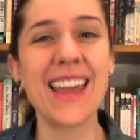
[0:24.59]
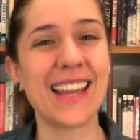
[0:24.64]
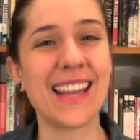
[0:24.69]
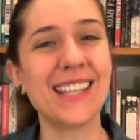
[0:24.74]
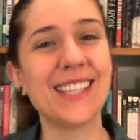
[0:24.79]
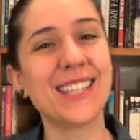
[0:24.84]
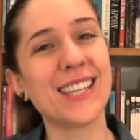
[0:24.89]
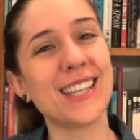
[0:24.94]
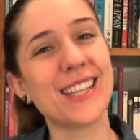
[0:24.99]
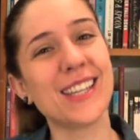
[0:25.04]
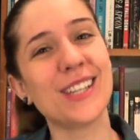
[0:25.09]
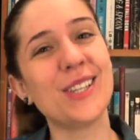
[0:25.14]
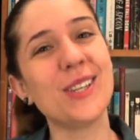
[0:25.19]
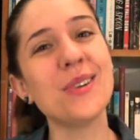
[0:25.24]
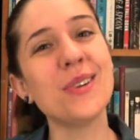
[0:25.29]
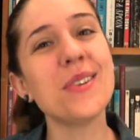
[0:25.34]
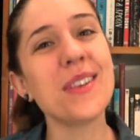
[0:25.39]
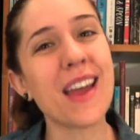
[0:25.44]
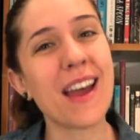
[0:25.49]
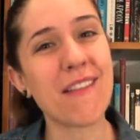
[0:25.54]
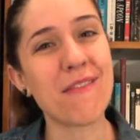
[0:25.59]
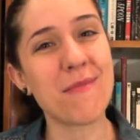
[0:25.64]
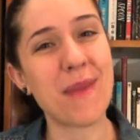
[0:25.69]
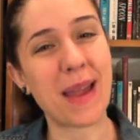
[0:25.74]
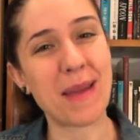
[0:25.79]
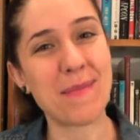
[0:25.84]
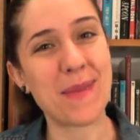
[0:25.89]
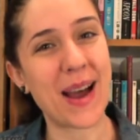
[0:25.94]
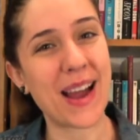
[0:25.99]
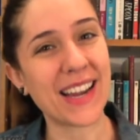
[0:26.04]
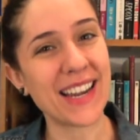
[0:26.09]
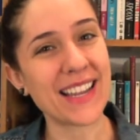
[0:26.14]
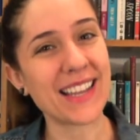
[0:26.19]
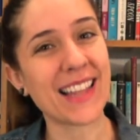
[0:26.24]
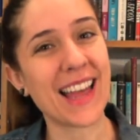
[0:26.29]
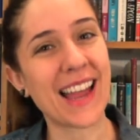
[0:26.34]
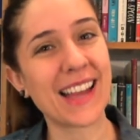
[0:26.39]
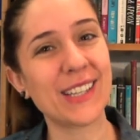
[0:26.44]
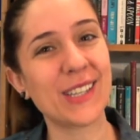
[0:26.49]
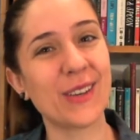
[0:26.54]
It's to the tune of My Bonnie
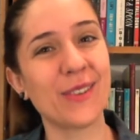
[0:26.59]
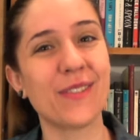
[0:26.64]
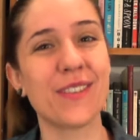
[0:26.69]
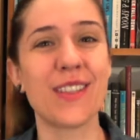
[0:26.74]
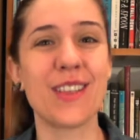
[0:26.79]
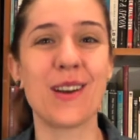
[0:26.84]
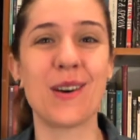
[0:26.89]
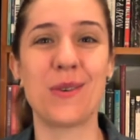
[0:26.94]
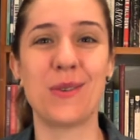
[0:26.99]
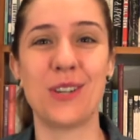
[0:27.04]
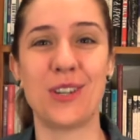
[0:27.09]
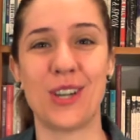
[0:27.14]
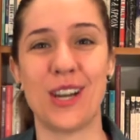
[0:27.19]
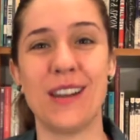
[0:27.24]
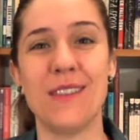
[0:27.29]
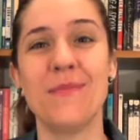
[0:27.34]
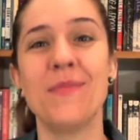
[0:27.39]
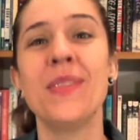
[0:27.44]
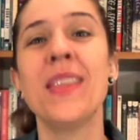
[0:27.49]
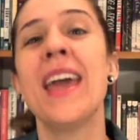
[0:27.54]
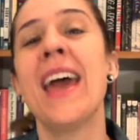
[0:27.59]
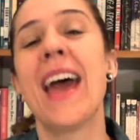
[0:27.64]
Lies Over the Ocean.